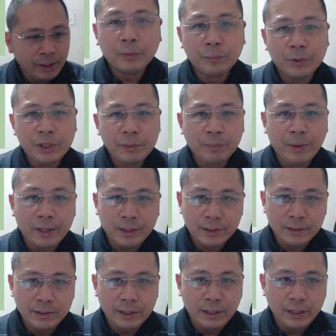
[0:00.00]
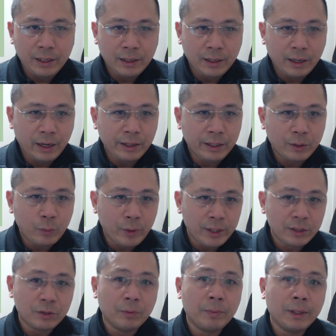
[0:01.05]
First policy, a
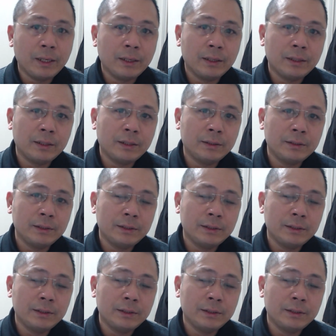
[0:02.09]
request of a